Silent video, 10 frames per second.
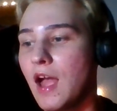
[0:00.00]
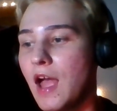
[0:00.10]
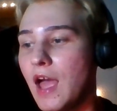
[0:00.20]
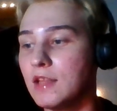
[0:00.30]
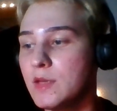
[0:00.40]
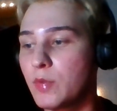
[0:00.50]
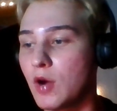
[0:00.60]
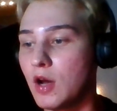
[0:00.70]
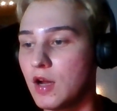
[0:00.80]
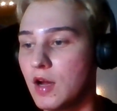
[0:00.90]
Ellie
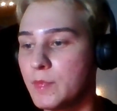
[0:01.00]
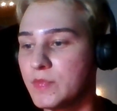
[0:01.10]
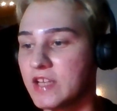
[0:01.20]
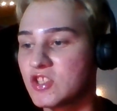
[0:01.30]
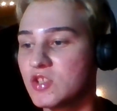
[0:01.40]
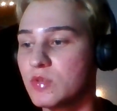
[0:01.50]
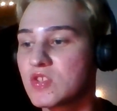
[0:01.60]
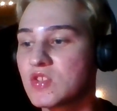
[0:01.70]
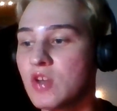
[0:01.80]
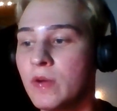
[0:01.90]
brought up that she
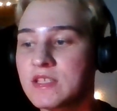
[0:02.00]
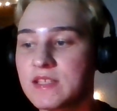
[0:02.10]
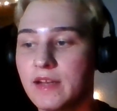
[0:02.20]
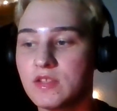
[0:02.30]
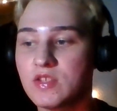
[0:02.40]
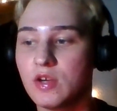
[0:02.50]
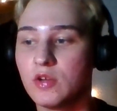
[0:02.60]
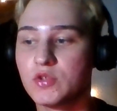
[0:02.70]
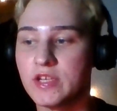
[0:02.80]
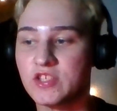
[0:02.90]
was so excited to go
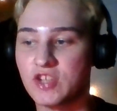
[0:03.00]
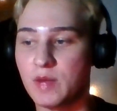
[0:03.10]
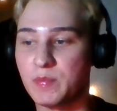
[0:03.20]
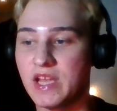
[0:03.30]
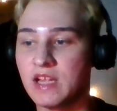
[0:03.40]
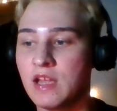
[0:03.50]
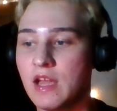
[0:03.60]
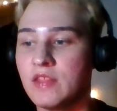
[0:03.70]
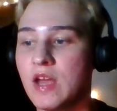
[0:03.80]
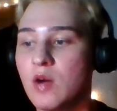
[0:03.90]
dress shopping
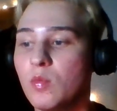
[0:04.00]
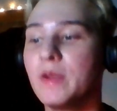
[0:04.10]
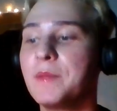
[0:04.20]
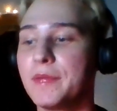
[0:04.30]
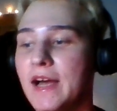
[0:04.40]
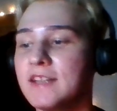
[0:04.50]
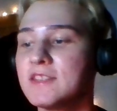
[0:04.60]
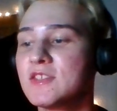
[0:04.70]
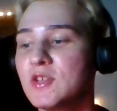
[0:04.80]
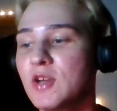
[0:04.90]
and that we planned
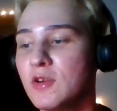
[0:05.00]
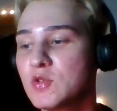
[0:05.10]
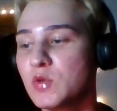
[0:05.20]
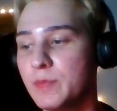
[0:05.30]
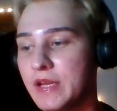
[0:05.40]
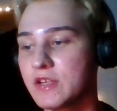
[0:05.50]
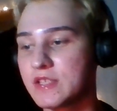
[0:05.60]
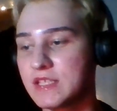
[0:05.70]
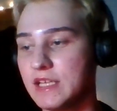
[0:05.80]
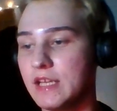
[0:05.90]
to go to a bigger
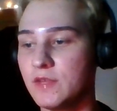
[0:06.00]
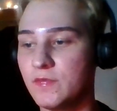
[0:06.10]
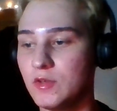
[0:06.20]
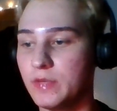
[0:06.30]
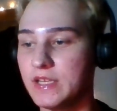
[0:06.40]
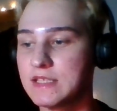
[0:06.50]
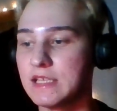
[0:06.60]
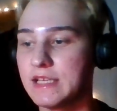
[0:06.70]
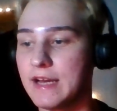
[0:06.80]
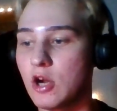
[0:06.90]
city in a few weeks to
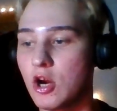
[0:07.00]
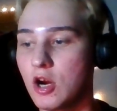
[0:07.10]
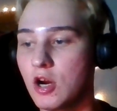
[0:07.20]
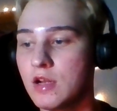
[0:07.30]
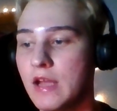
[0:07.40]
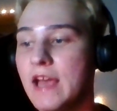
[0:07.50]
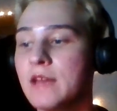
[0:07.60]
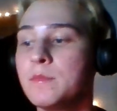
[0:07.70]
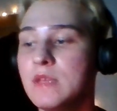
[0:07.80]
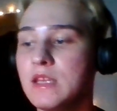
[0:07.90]
get her
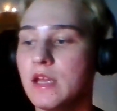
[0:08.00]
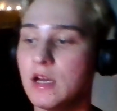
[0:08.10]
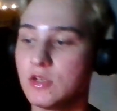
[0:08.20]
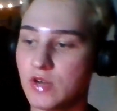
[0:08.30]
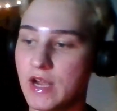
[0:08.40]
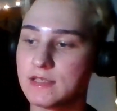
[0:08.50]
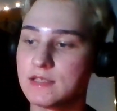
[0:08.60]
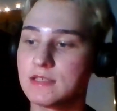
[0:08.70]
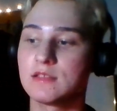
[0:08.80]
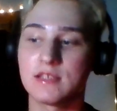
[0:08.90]
and me a
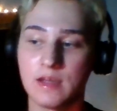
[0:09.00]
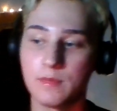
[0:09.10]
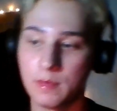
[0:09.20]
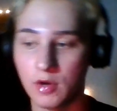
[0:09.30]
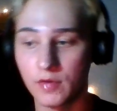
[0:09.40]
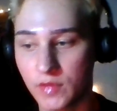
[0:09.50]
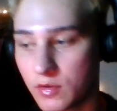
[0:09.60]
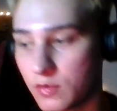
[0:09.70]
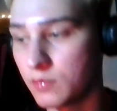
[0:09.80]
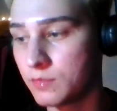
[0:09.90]
dress, the stepmom of the
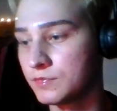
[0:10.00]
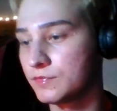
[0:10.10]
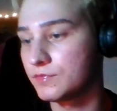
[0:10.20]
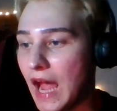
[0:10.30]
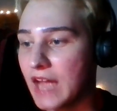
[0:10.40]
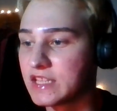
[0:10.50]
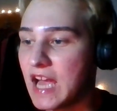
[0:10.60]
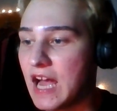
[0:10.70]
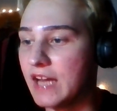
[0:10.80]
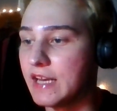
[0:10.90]
groom. At
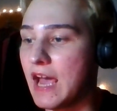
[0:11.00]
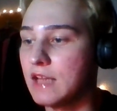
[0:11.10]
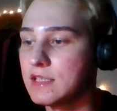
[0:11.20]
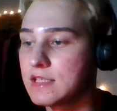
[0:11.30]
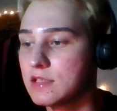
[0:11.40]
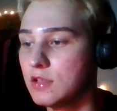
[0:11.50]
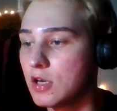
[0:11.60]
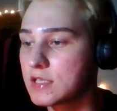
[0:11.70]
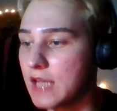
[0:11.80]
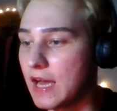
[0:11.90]
that, Alice
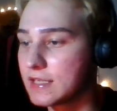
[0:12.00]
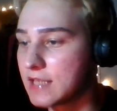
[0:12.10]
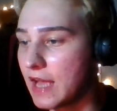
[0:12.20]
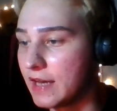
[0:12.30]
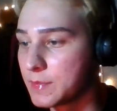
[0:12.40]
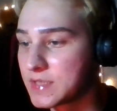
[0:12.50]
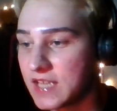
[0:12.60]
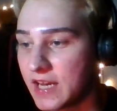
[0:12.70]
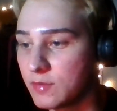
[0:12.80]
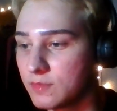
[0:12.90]
looked at Adam's side.